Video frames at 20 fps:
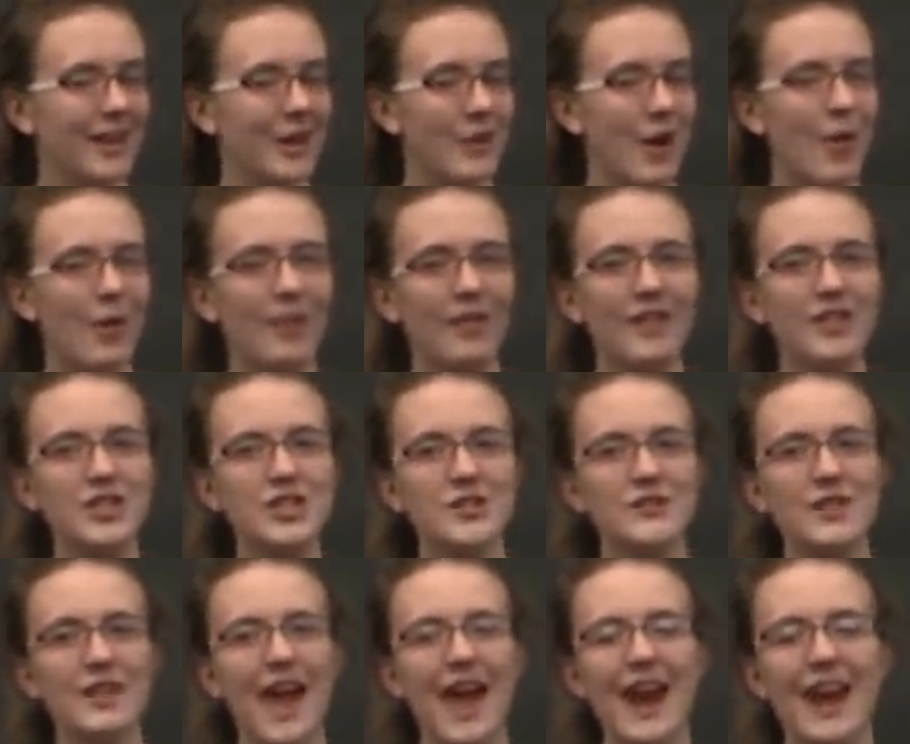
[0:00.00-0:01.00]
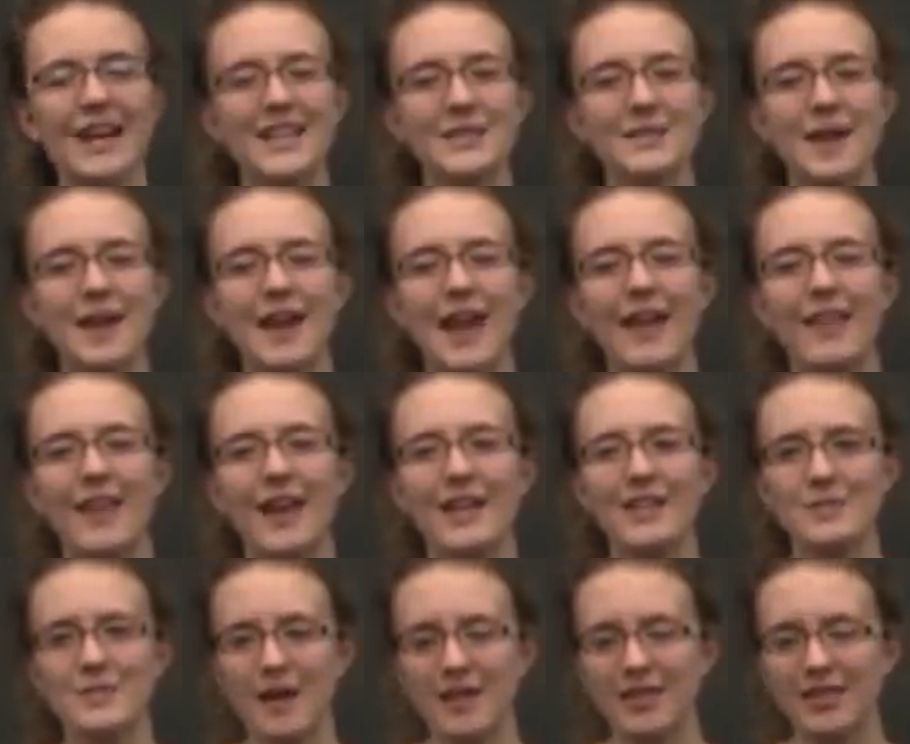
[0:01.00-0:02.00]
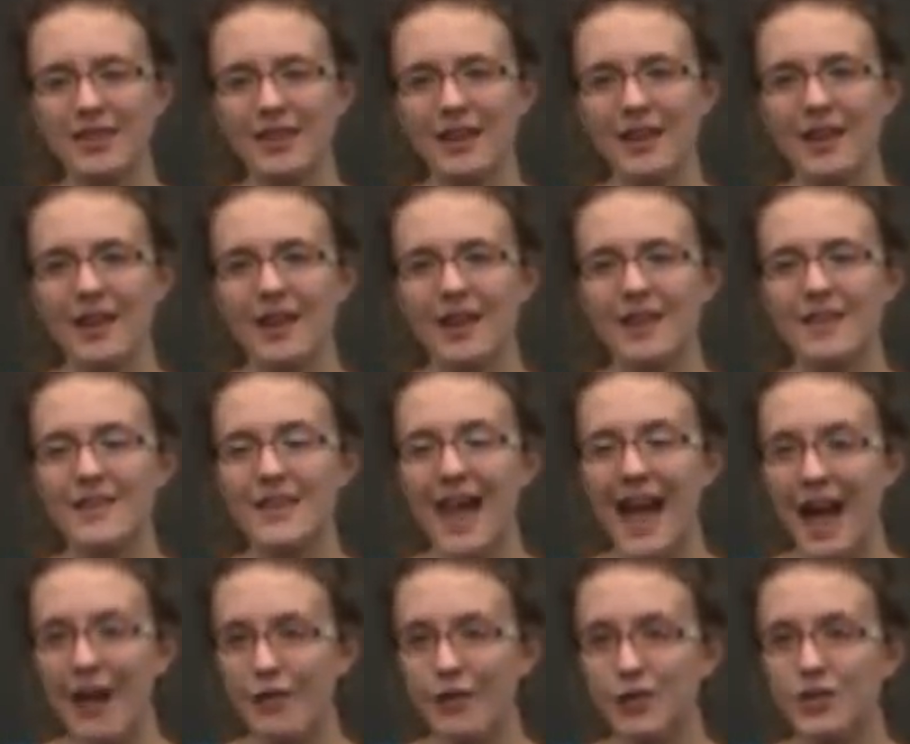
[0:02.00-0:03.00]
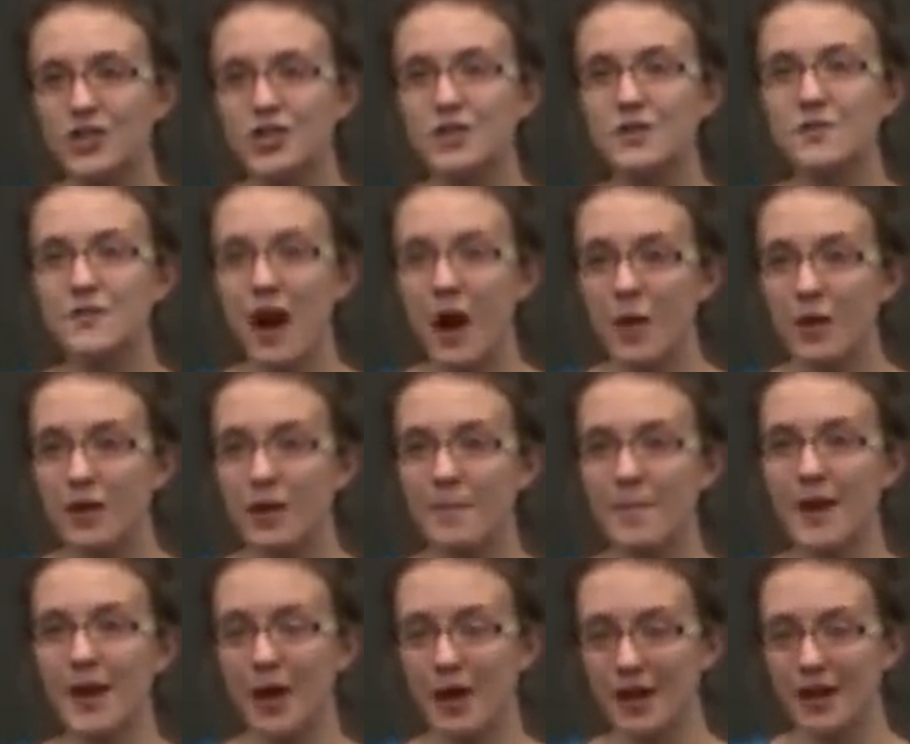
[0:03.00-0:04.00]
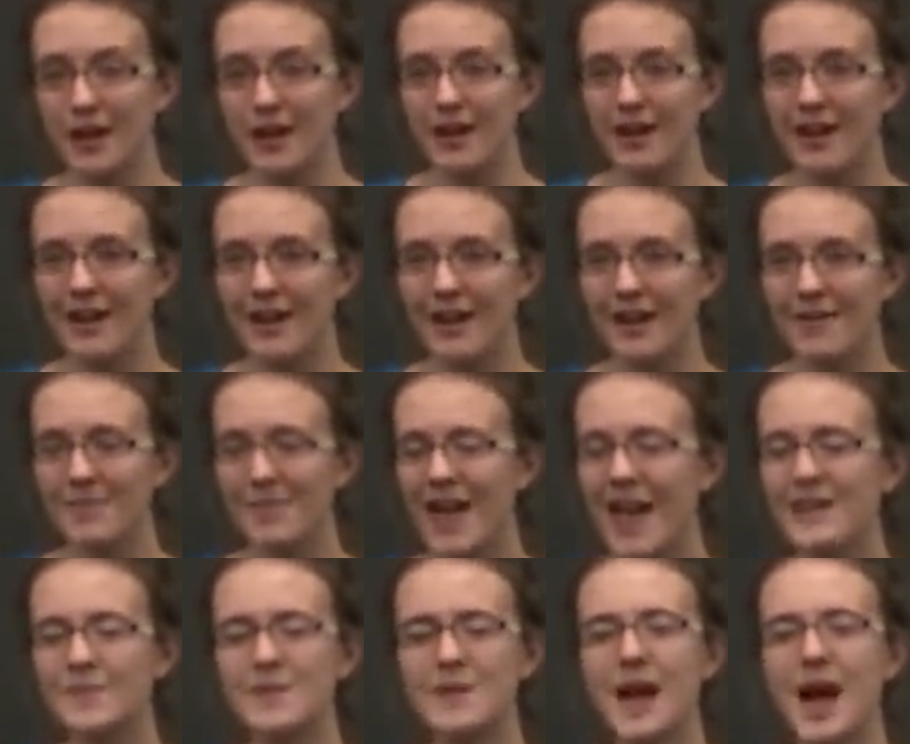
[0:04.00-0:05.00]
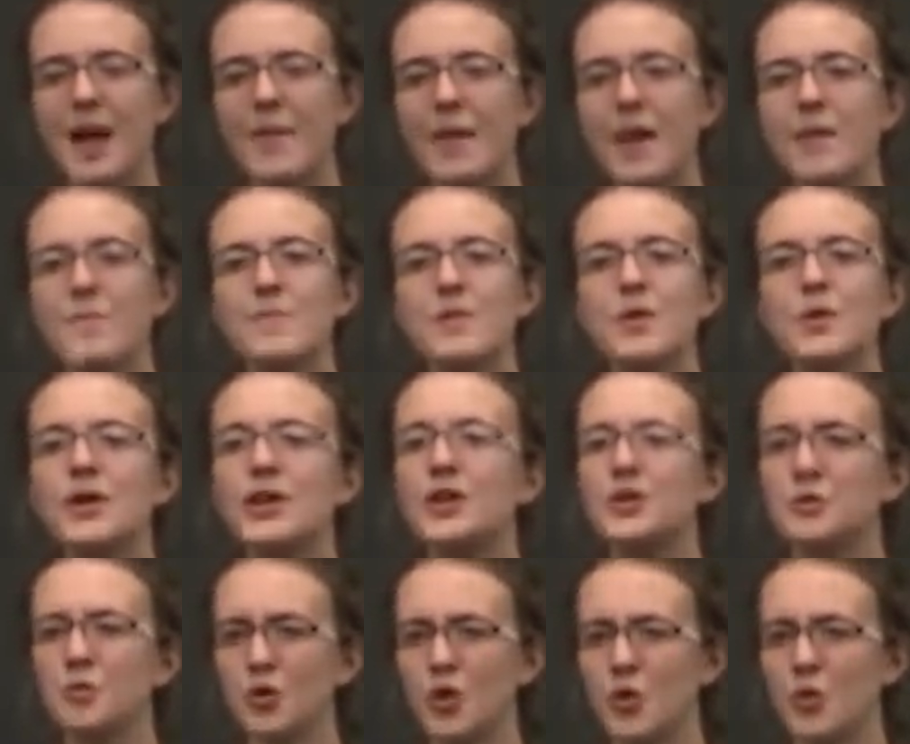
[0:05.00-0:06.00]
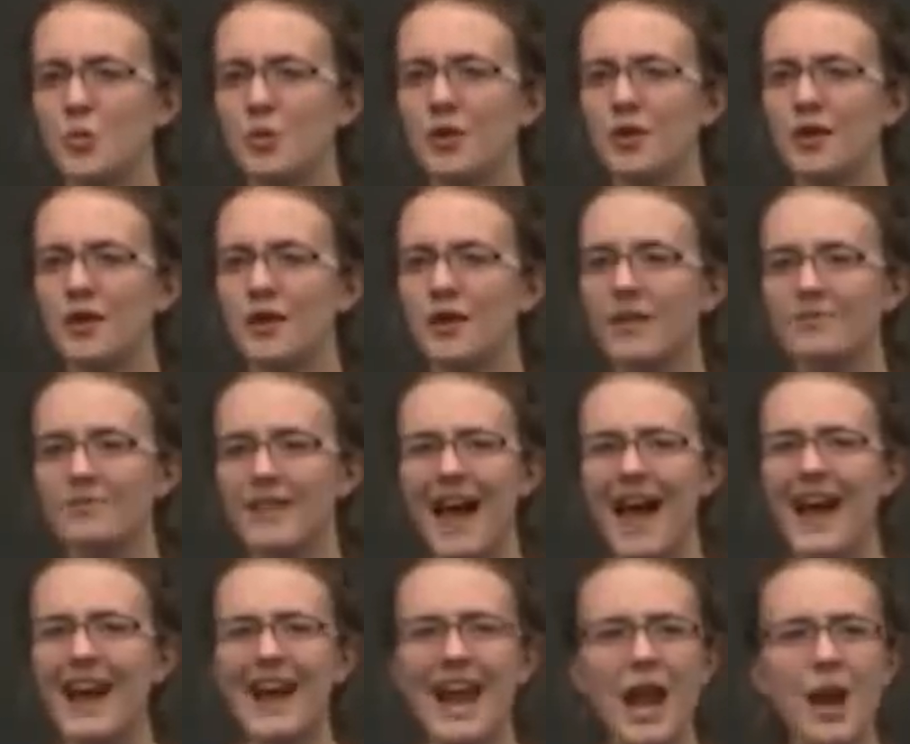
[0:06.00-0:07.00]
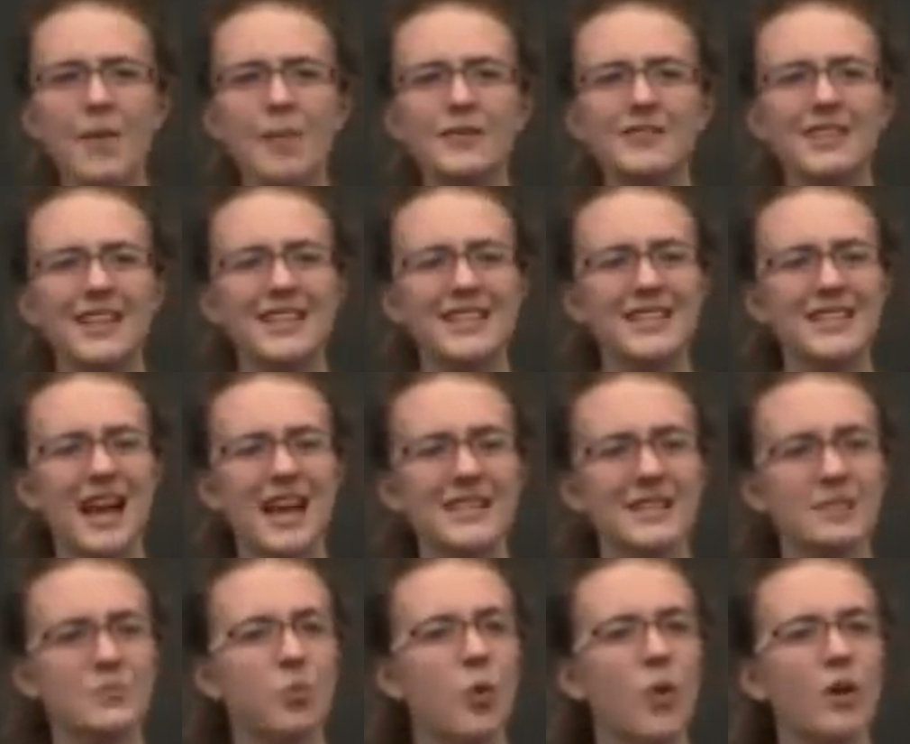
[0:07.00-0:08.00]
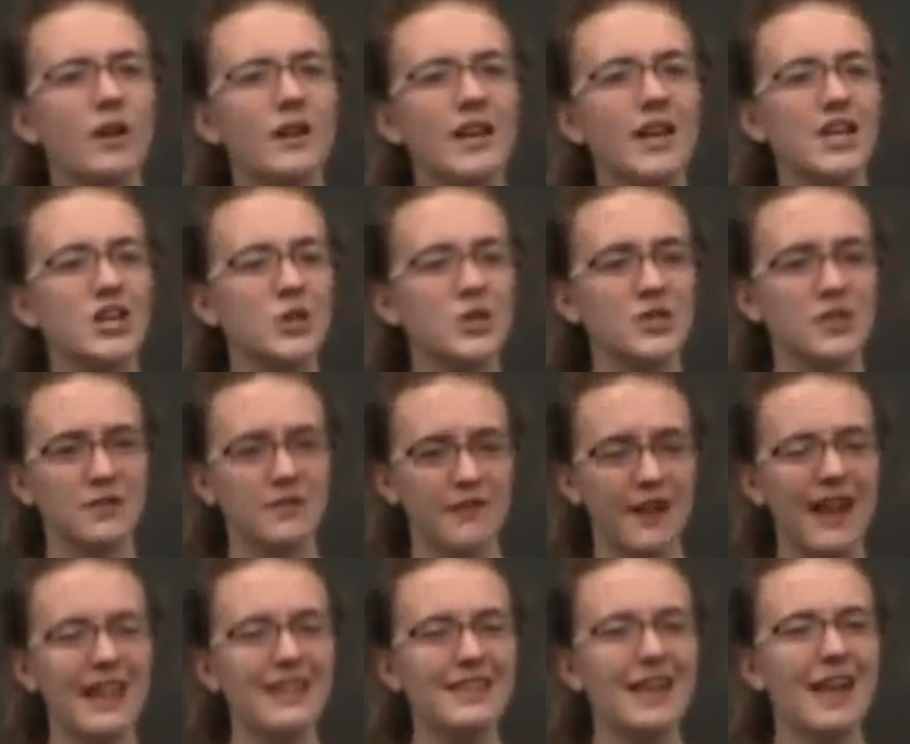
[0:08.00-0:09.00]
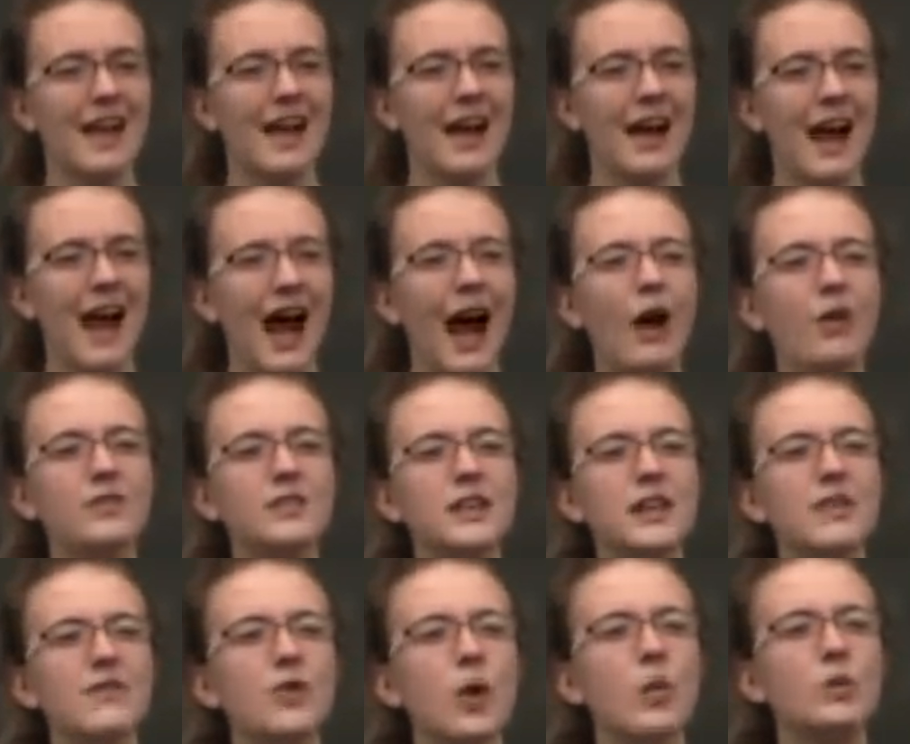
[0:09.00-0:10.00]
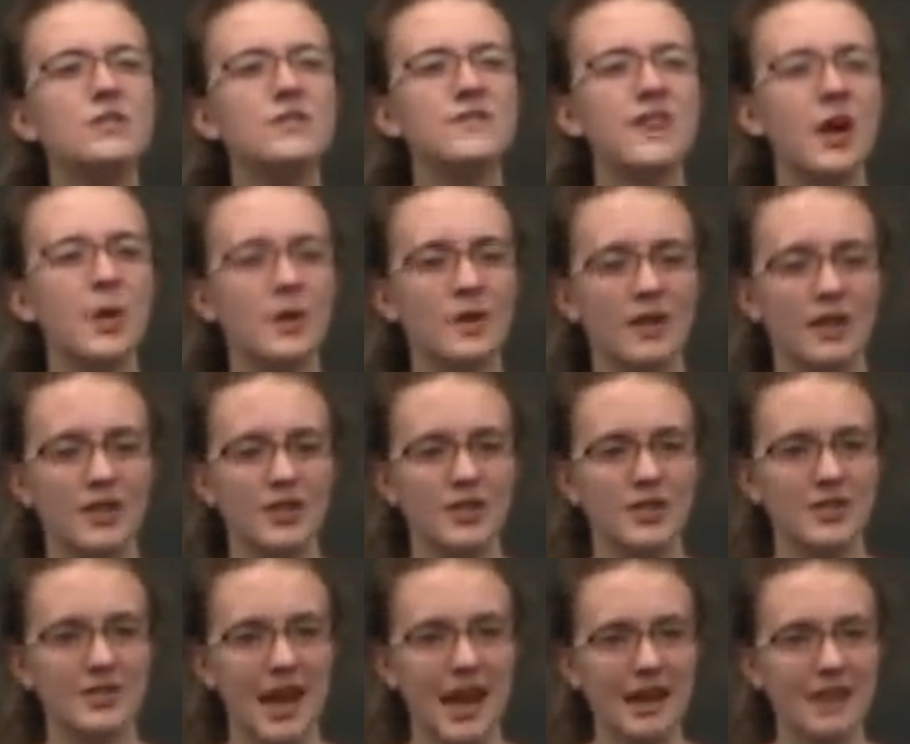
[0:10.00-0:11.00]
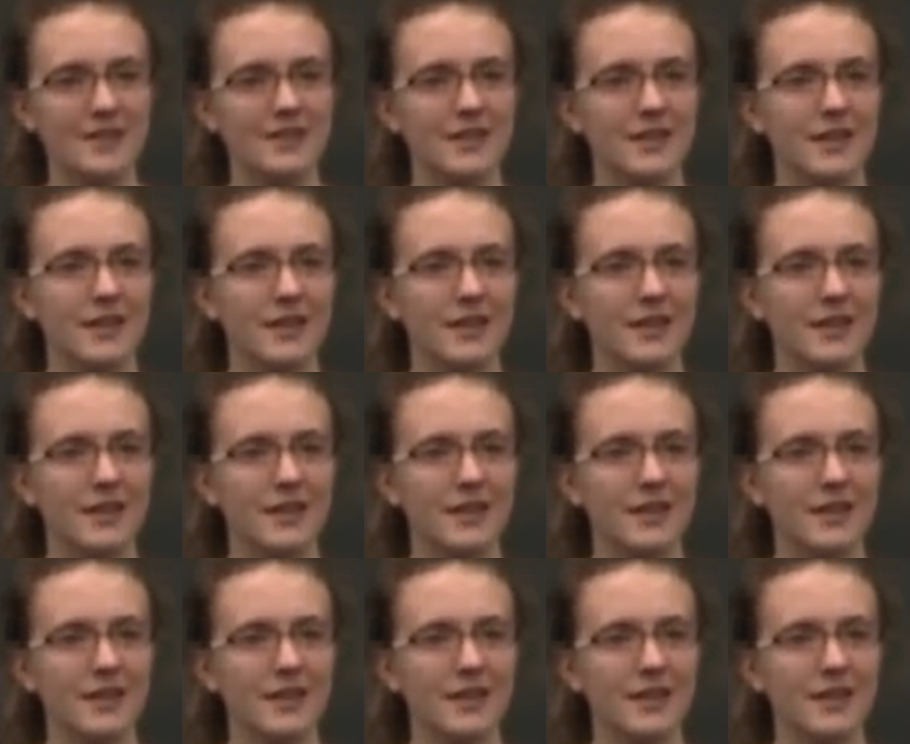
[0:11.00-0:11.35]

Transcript: While religious fanatics make headlines monthly, the average devout American has become a muted group, unable to discuss important issues of faith outside of those of their religious sect,